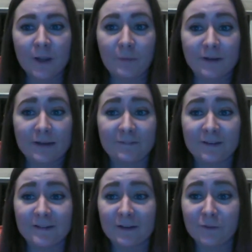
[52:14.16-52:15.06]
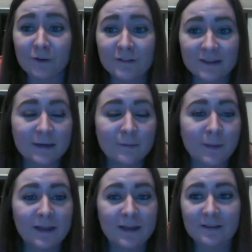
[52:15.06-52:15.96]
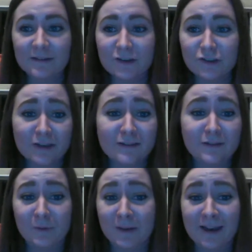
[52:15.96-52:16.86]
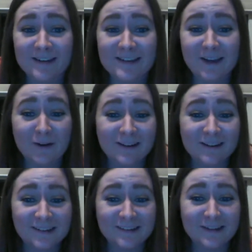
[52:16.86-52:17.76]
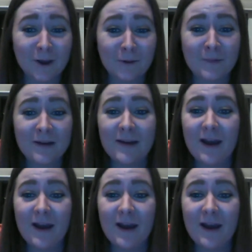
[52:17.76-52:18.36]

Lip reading: ability to face adversity, making decisions, learning how to take criticism,